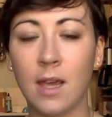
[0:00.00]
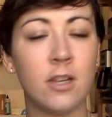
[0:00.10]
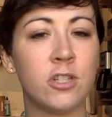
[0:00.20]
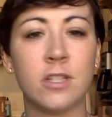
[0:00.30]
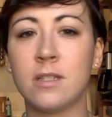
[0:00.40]

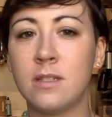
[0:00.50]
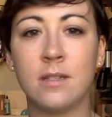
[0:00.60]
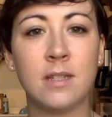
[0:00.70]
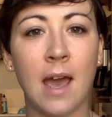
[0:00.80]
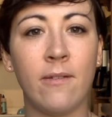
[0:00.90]
and just
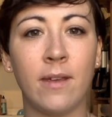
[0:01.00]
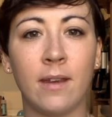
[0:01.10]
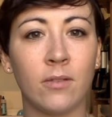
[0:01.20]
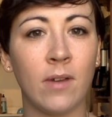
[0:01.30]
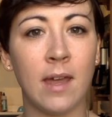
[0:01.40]

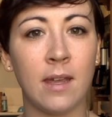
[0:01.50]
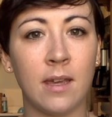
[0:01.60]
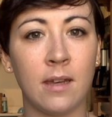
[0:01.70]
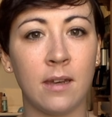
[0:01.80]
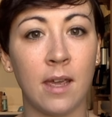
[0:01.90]
diving right
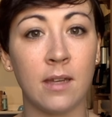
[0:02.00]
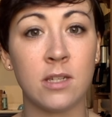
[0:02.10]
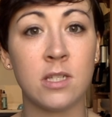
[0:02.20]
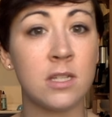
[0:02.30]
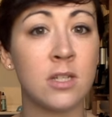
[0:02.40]
in
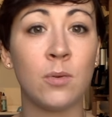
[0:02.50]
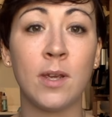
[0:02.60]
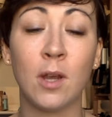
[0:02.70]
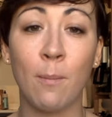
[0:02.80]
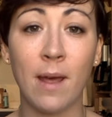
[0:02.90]
and just
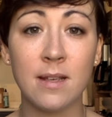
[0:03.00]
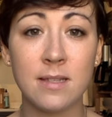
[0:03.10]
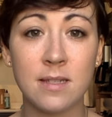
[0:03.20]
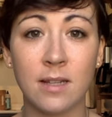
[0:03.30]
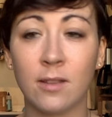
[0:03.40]
doing your
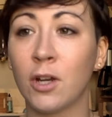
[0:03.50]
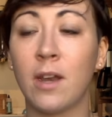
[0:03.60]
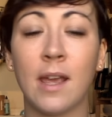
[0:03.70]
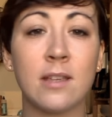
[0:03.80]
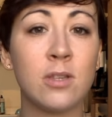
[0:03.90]
best and
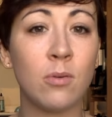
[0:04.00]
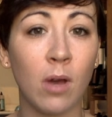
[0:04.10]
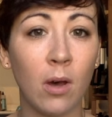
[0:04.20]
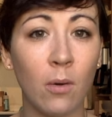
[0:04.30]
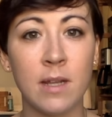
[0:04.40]
learning as you go.